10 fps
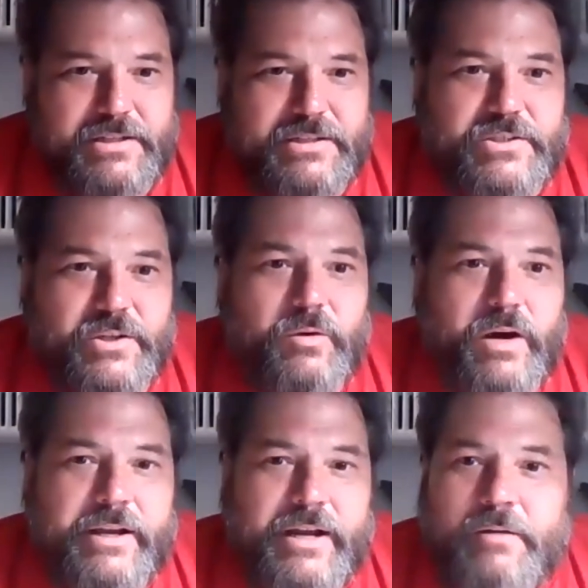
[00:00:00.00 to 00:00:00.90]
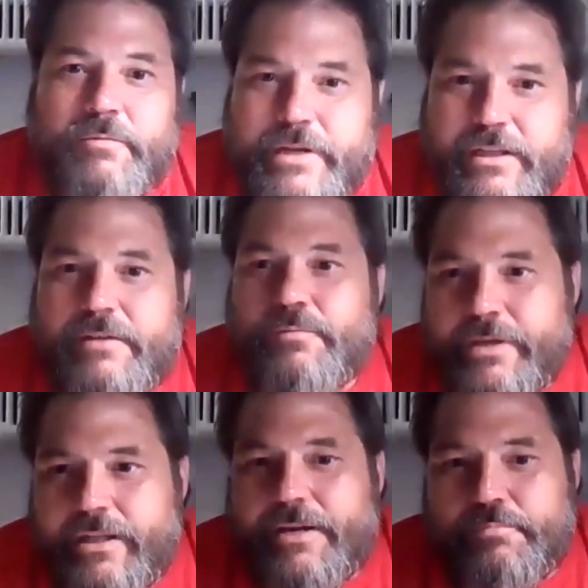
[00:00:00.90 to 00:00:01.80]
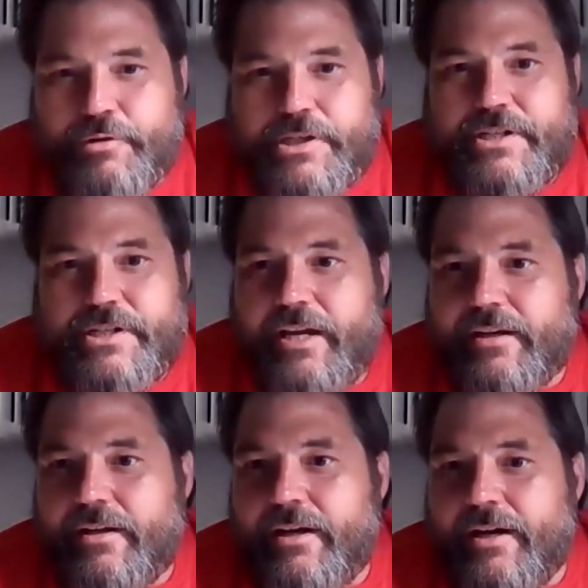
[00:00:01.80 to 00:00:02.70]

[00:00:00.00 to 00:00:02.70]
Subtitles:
So I really, really appreciate